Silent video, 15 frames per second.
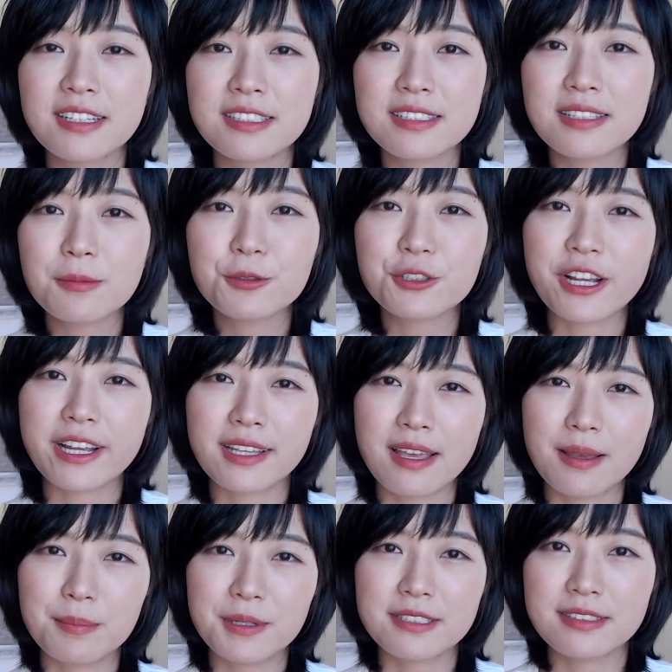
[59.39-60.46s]
Subject
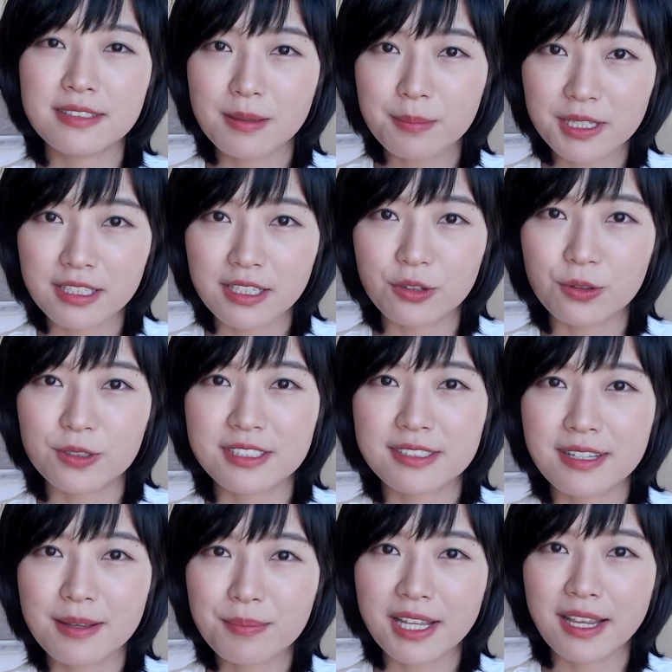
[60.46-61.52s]
can be somebody or
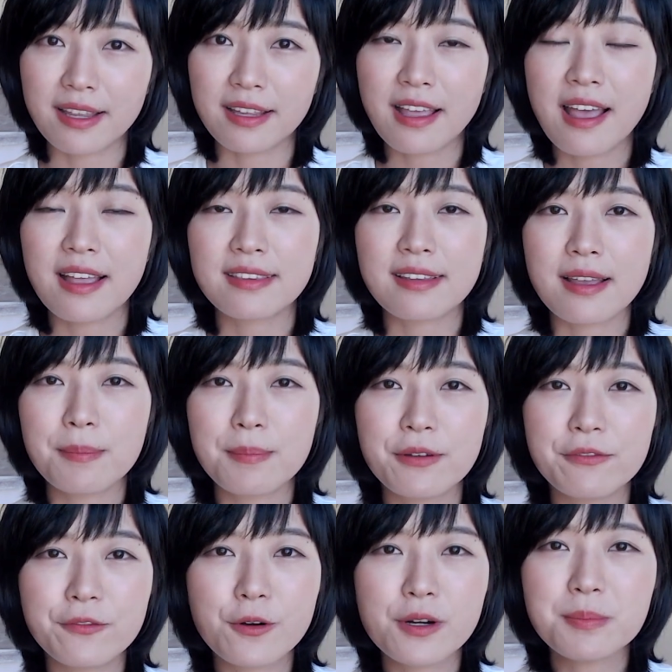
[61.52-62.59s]
something that
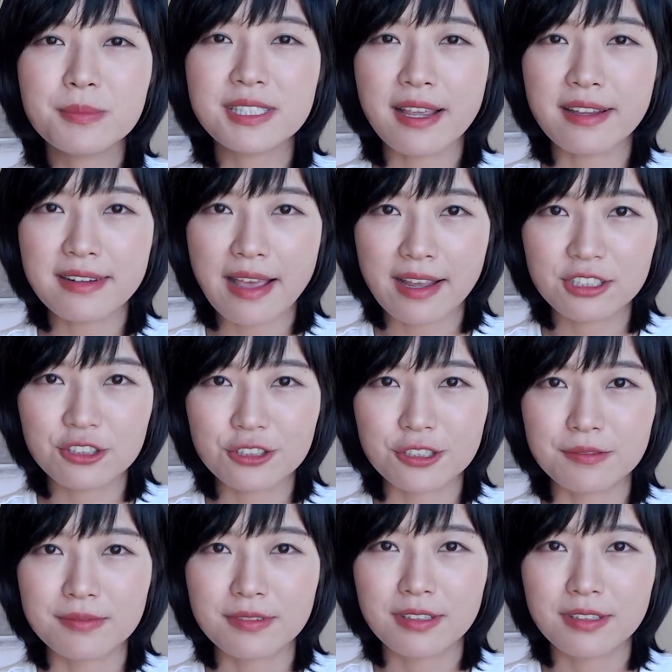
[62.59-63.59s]
performs an action,